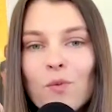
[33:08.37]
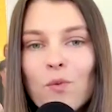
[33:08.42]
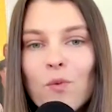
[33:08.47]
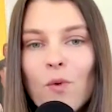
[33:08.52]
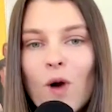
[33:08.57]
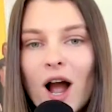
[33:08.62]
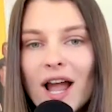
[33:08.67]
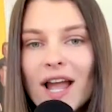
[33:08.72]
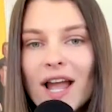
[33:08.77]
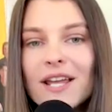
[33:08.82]

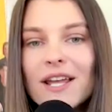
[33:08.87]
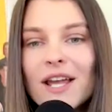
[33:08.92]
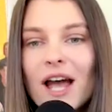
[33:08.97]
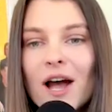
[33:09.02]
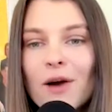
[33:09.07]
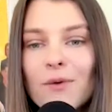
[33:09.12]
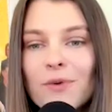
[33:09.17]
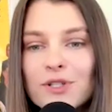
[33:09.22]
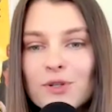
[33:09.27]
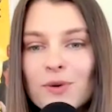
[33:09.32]
why
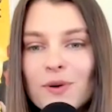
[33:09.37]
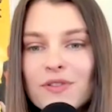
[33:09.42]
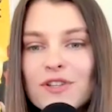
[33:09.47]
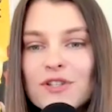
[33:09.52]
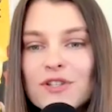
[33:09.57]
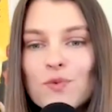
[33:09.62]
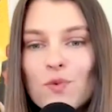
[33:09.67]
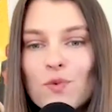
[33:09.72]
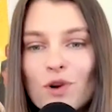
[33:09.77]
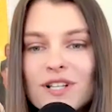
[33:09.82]
are we doing
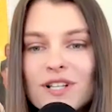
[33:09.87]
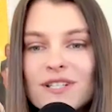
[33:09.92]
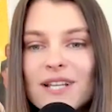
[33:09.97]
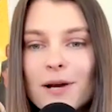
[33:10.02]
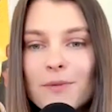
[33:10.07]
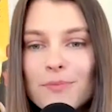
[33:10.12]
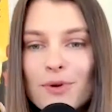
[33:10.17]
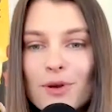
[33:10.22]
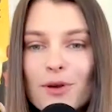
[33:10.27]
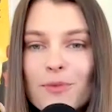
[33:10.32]
this? What is
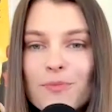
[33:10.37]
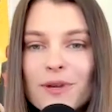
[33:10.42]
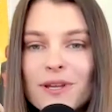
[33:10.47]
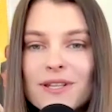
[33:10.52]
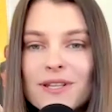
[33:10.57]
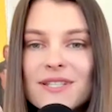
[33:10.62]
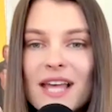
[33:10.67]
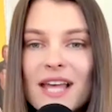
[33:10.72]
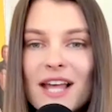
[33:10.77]
our purpose?